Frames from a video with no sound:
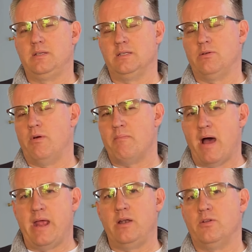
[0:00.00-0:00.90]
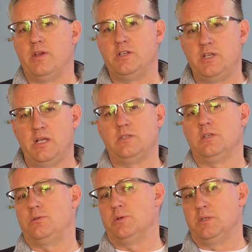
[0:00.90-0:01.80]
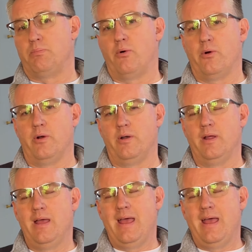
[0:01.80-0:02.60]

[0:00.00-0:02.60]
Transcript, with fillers: as a reminder that Jesus was born